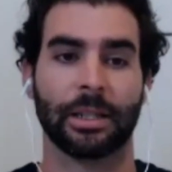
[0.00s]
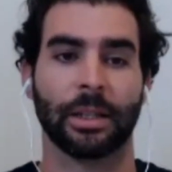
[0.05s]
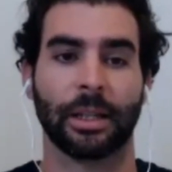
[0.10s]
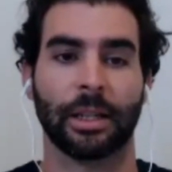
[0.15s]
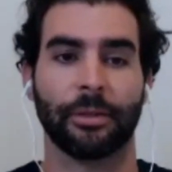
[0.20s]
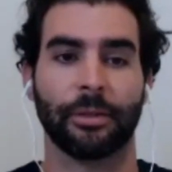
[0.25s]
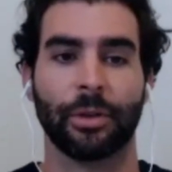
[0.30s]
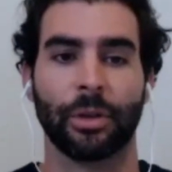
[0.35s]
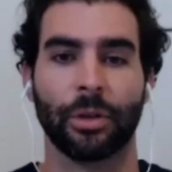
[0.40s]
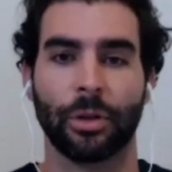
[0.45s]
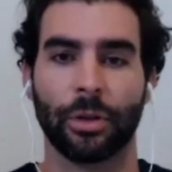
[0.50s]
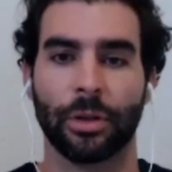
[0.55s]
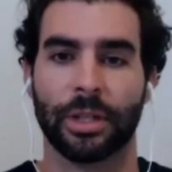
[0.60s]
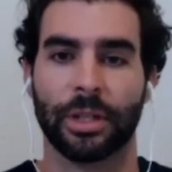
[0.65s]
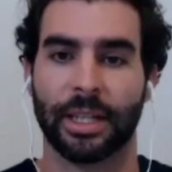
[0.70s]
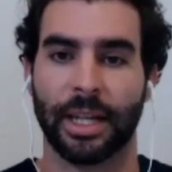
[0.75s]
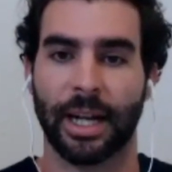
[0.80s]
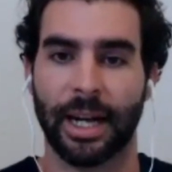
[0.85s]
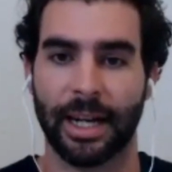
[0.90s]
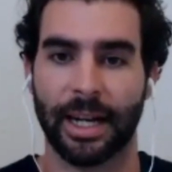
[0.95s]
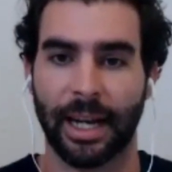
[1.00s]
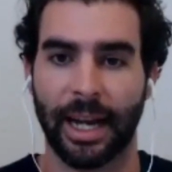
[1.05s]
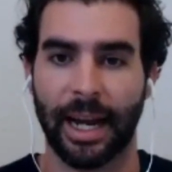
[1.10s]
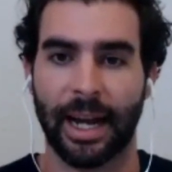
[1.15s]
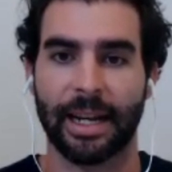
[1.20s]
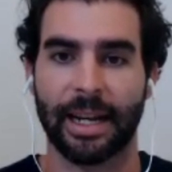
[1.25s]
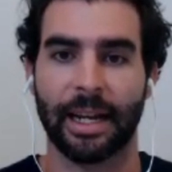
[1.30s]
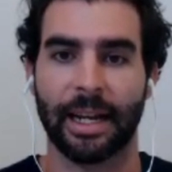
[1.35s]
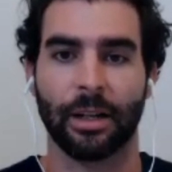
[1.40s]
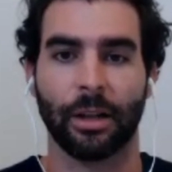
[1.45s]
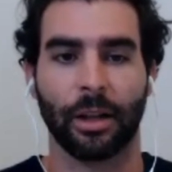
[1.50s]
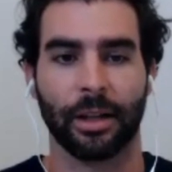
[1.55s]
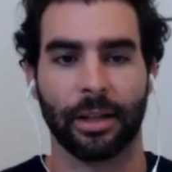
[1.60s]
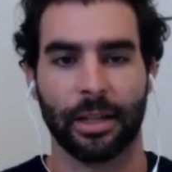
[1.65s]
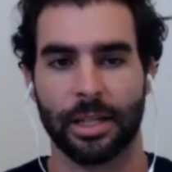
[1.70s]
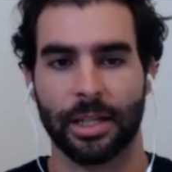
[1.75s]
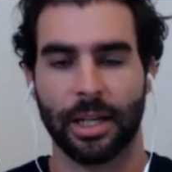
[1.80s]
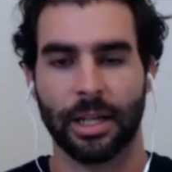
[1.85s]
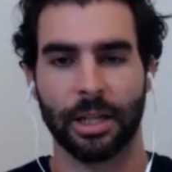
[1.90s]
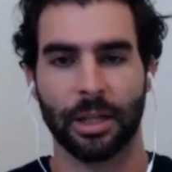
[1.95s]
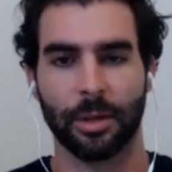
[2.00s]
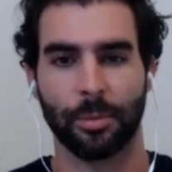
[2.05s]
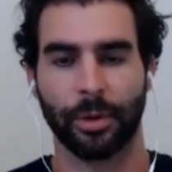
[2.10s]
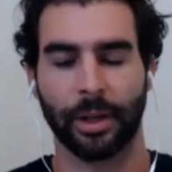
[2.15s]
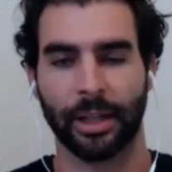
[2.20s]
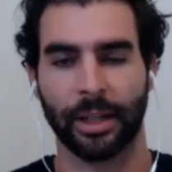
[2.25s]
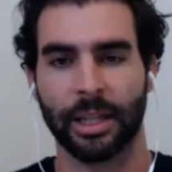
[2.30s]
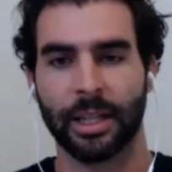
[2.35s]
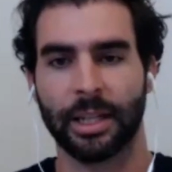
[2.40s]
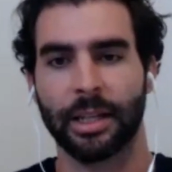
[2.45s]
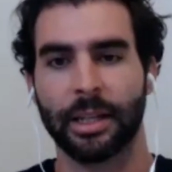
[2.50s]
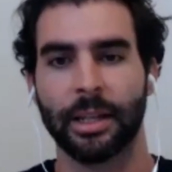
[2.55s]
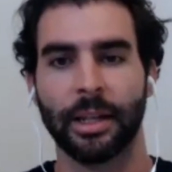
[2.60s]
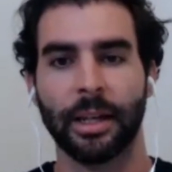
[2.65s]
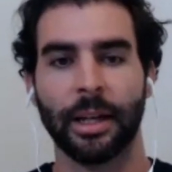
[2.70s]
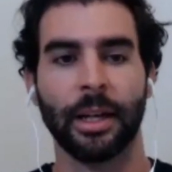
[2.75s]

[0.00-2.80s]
Like if you're starting and like you said, you bring an